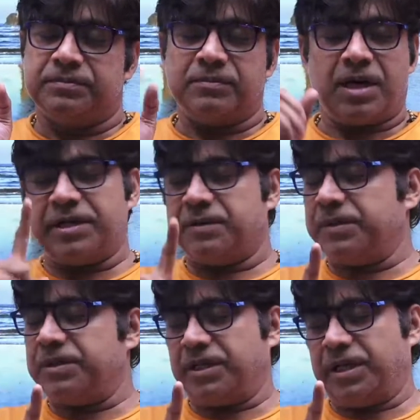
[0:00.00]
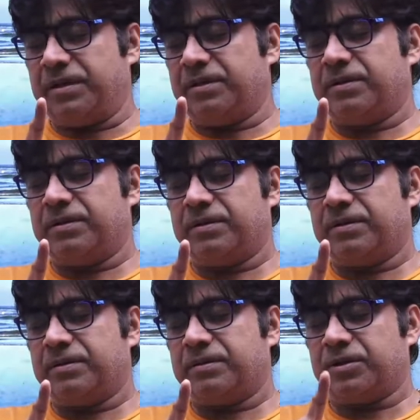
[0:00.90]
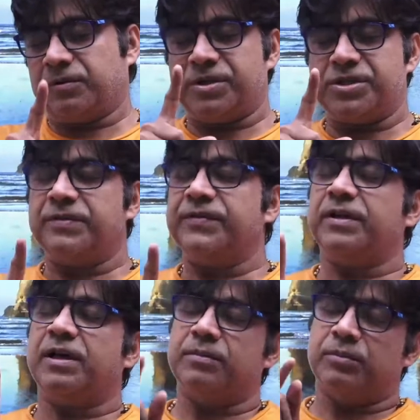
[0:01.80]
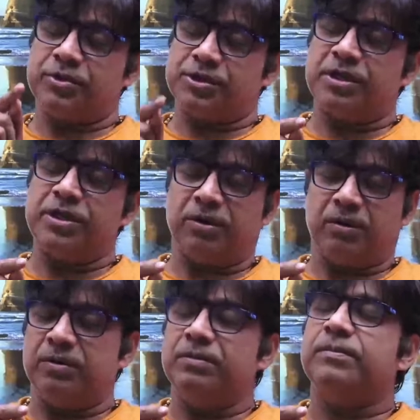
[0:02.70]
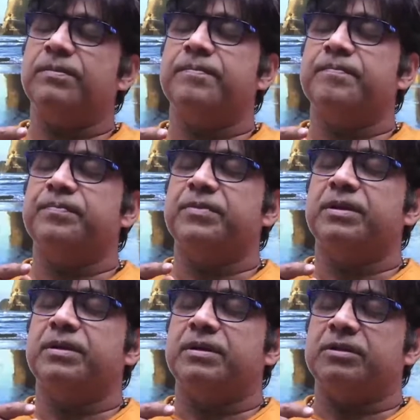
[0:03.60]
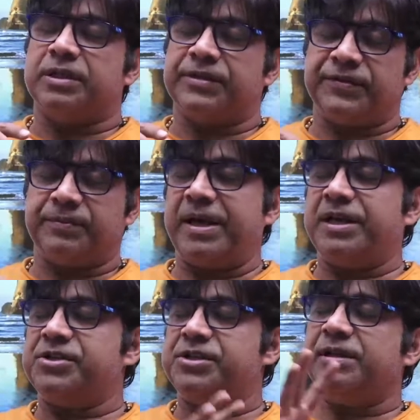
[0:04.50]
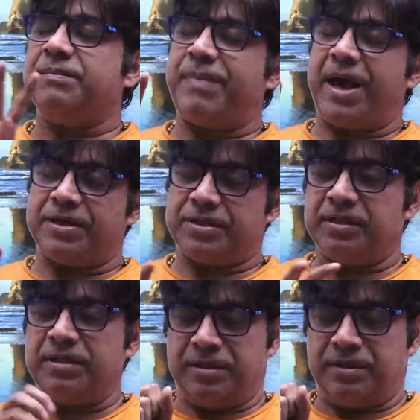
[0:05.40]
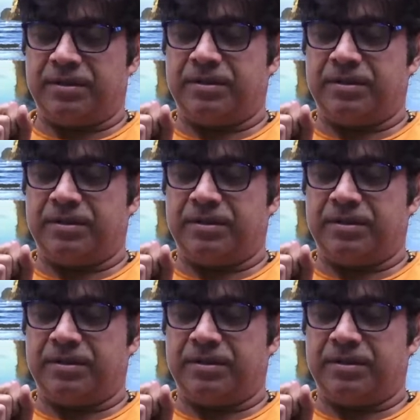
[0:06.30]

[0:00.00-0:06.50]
I repeat again, the questions are mostly on the spatial pattern,